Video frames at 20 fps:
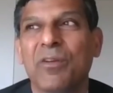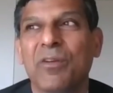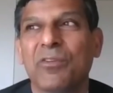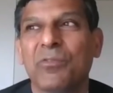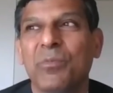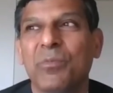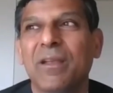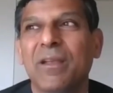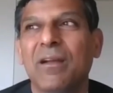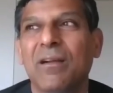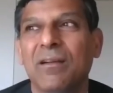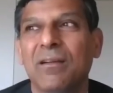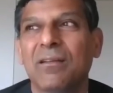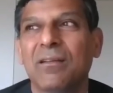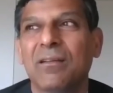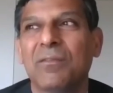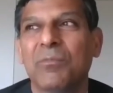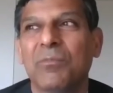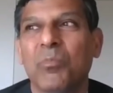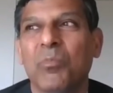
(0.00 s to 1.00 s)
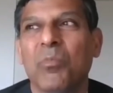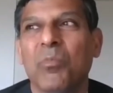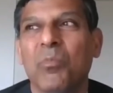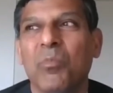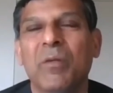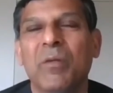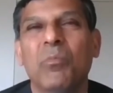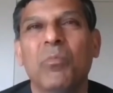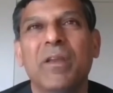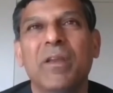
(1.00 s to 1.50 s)
because we
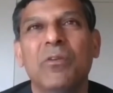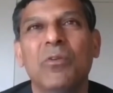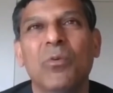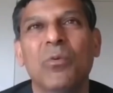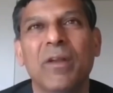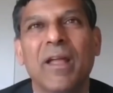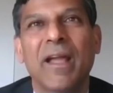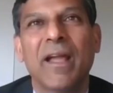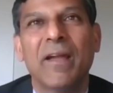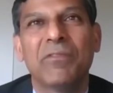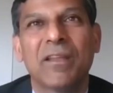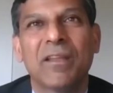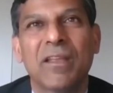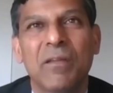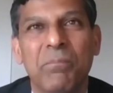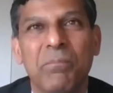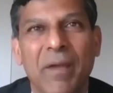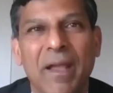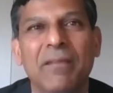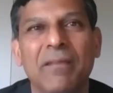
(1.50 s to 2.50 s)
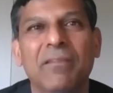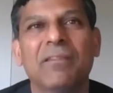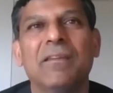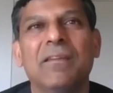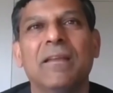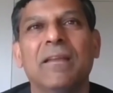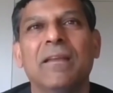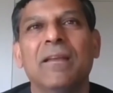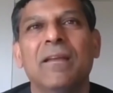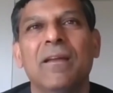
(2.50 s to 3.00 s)
don't have the
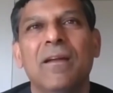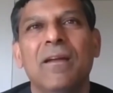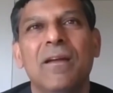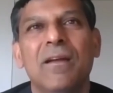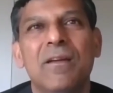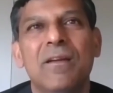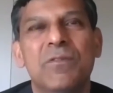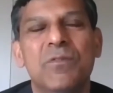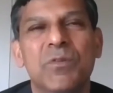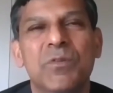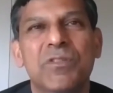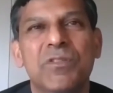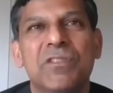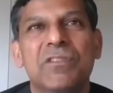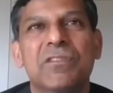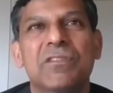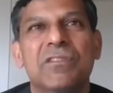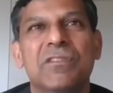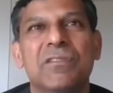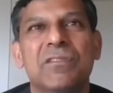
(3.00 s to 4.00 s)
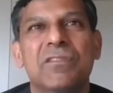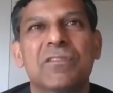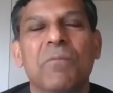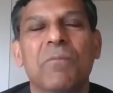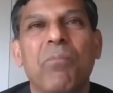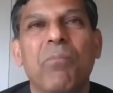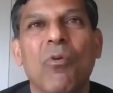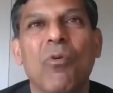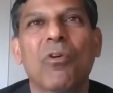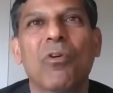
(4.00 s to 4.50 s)
capacity to
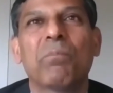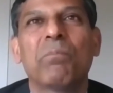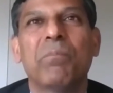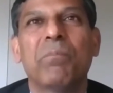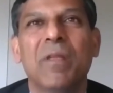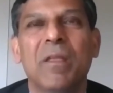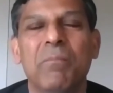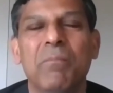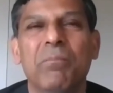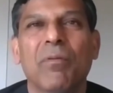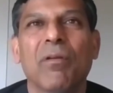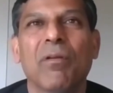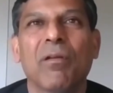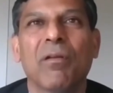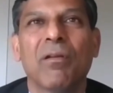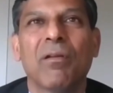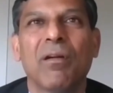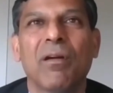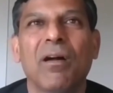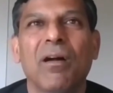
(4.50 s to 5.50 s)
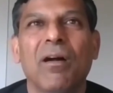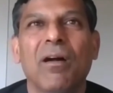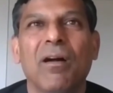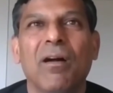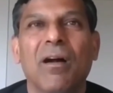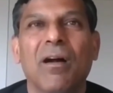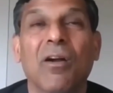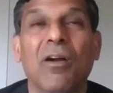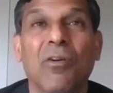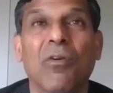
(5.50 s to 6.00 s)
support people
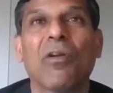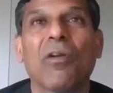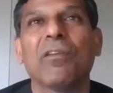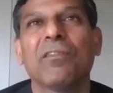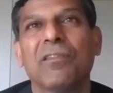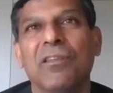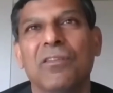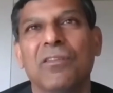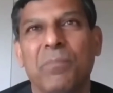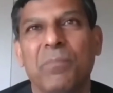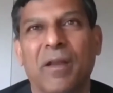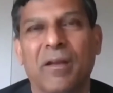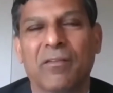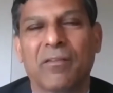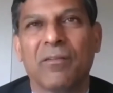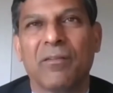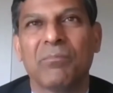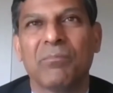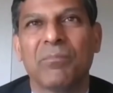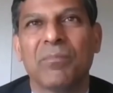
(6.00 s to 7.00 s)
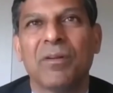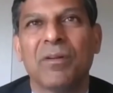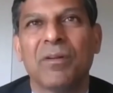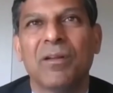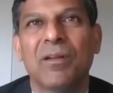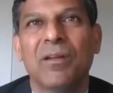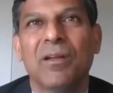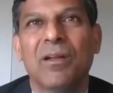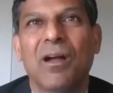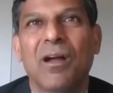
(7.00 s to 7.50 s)
across the spectrum
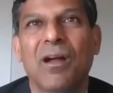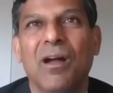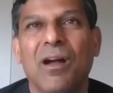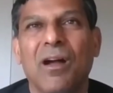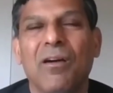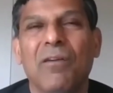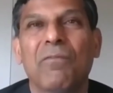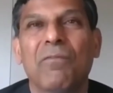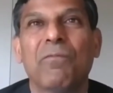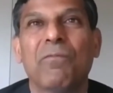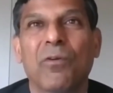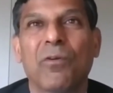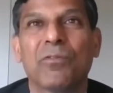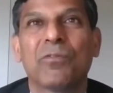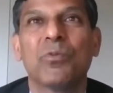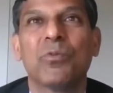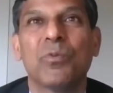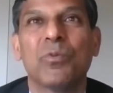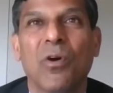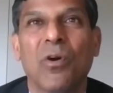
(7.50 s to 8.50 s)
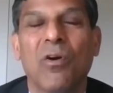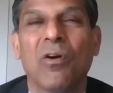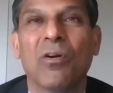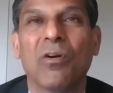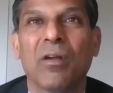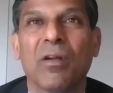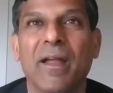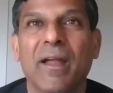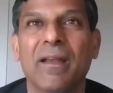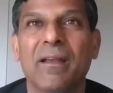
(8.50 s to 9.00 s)
for too
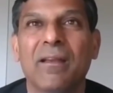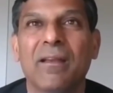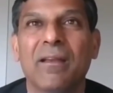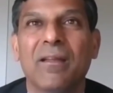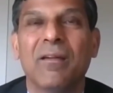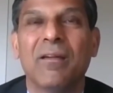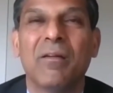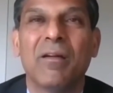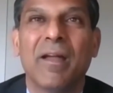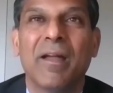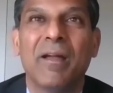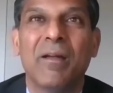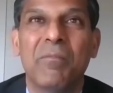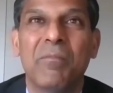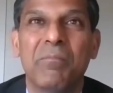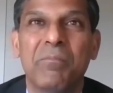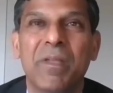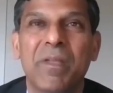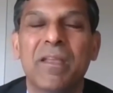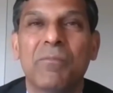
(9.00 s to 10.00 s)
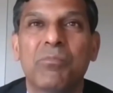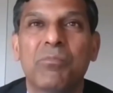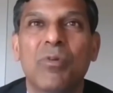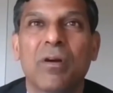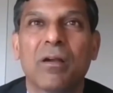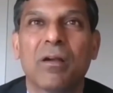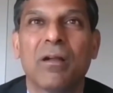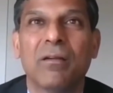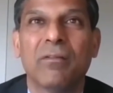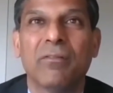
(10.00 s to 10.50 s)
long. And being a
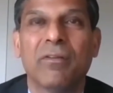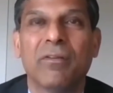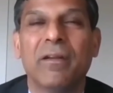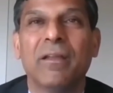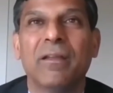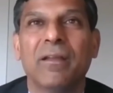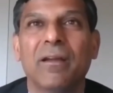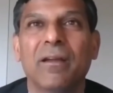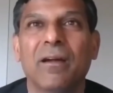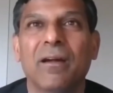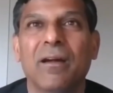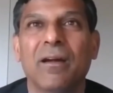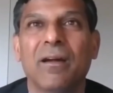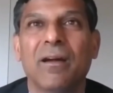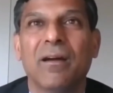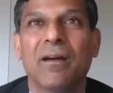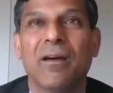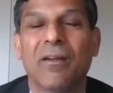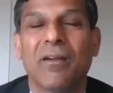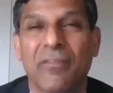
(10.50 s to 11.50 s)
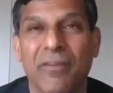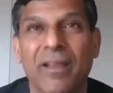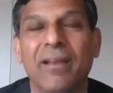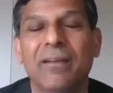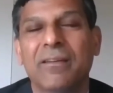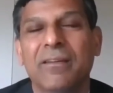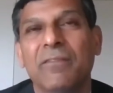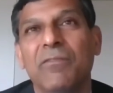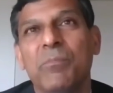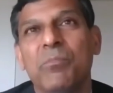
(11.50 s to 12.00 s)
poor country, a
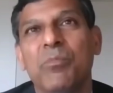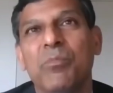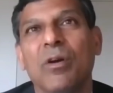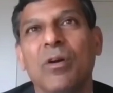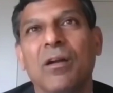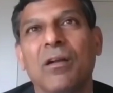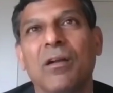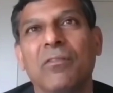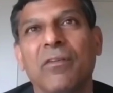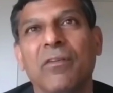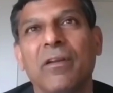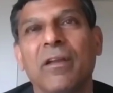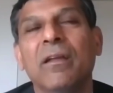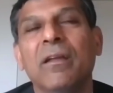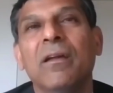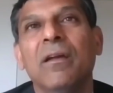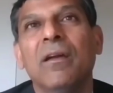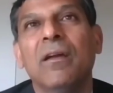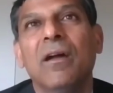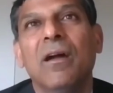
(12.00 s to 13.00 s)
relatively poor country,